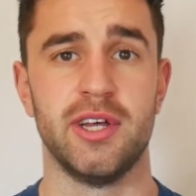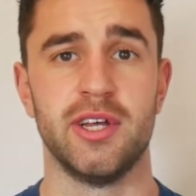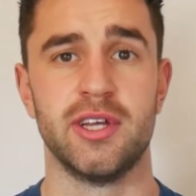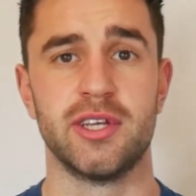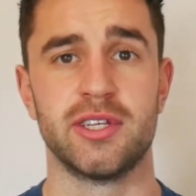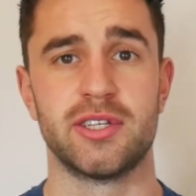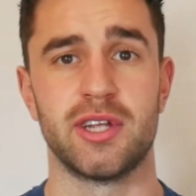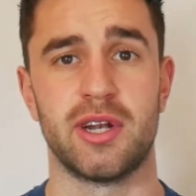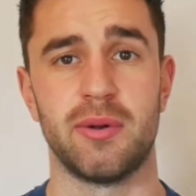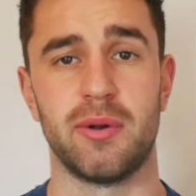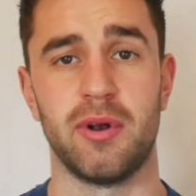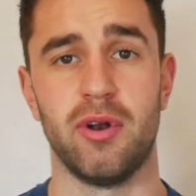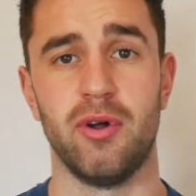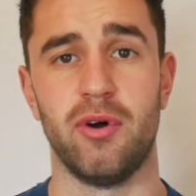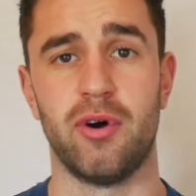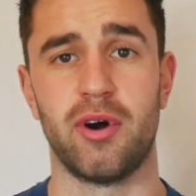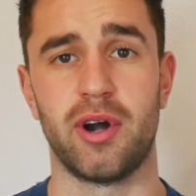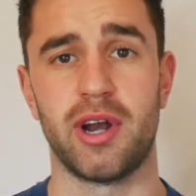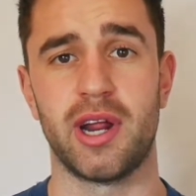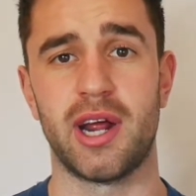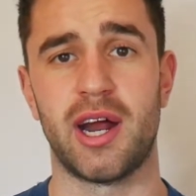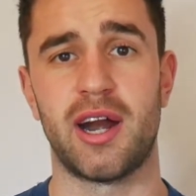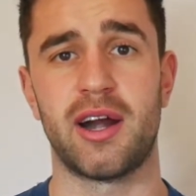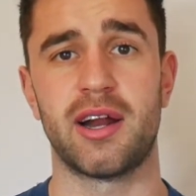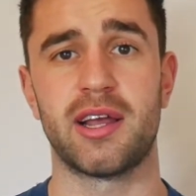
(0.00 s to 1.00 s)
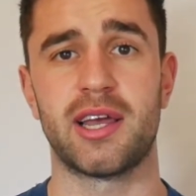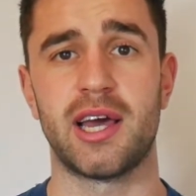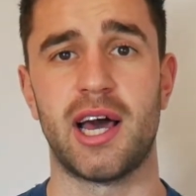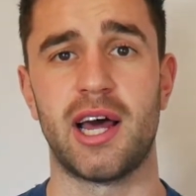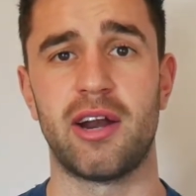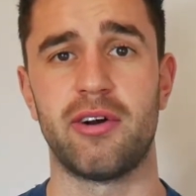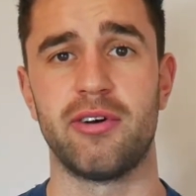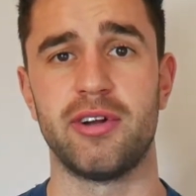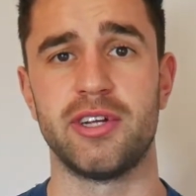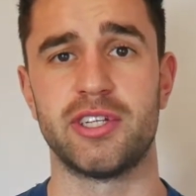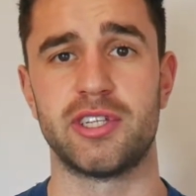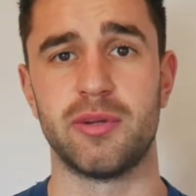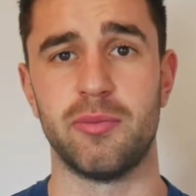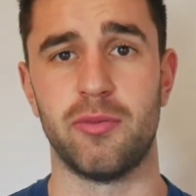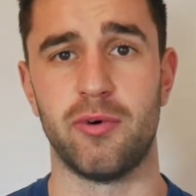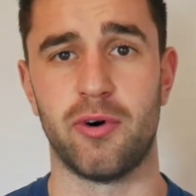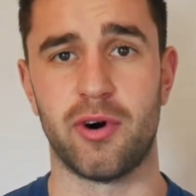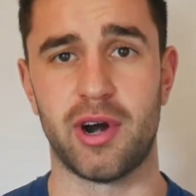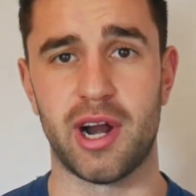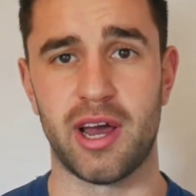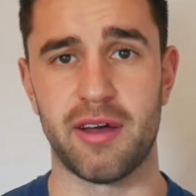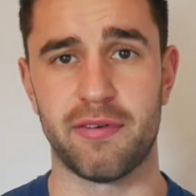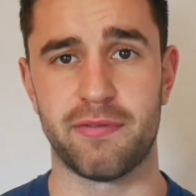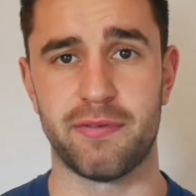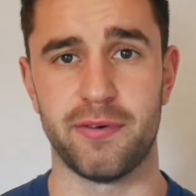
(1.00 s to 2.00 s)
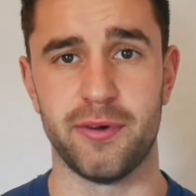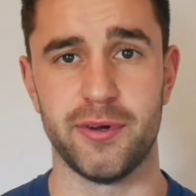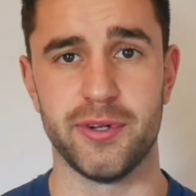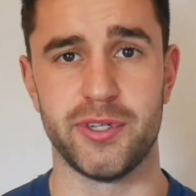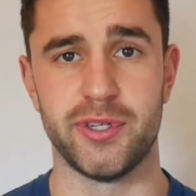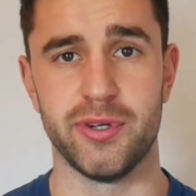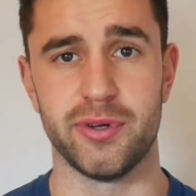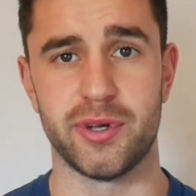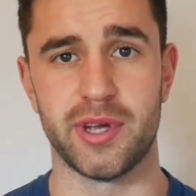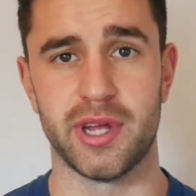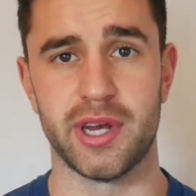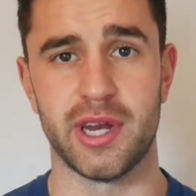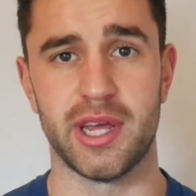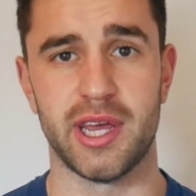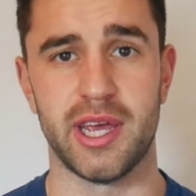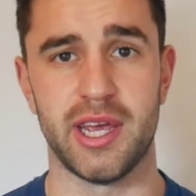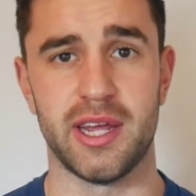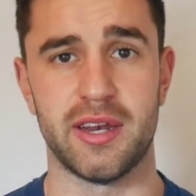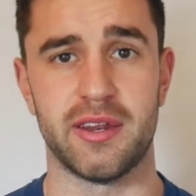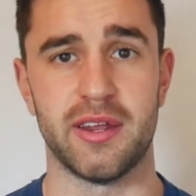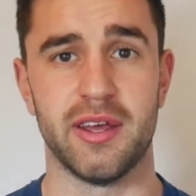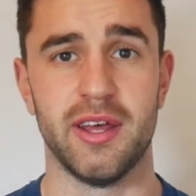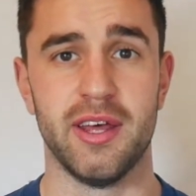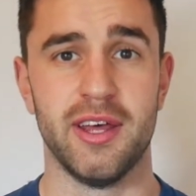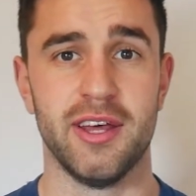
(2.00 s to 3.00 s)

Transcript: So the lower they are in calories, the more that food you can eat.